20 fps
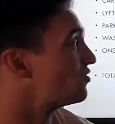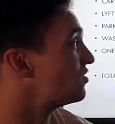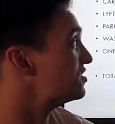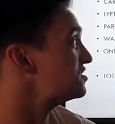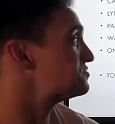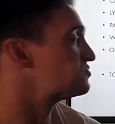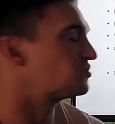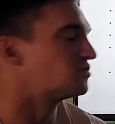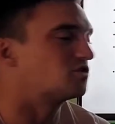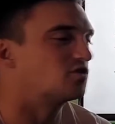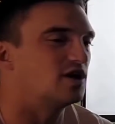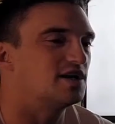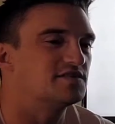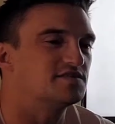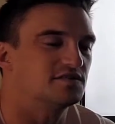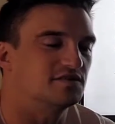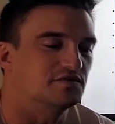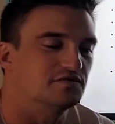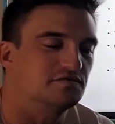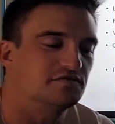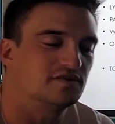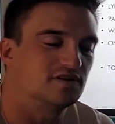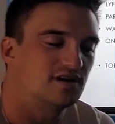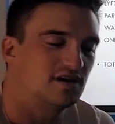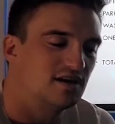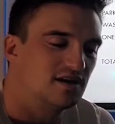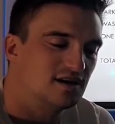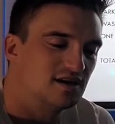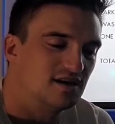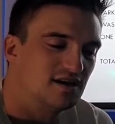whereas Progressive
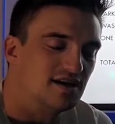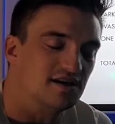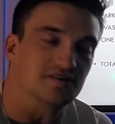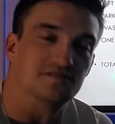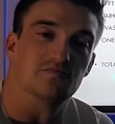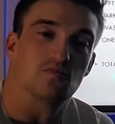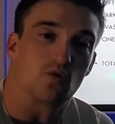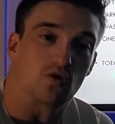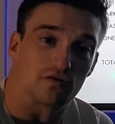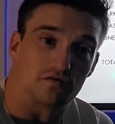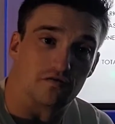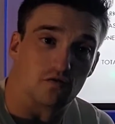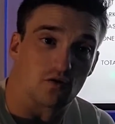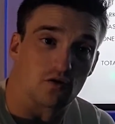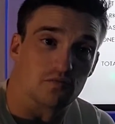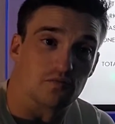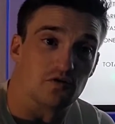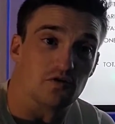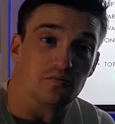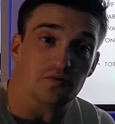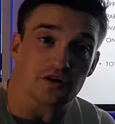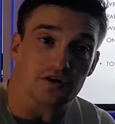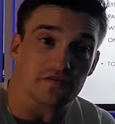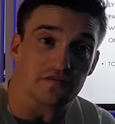is more affordable,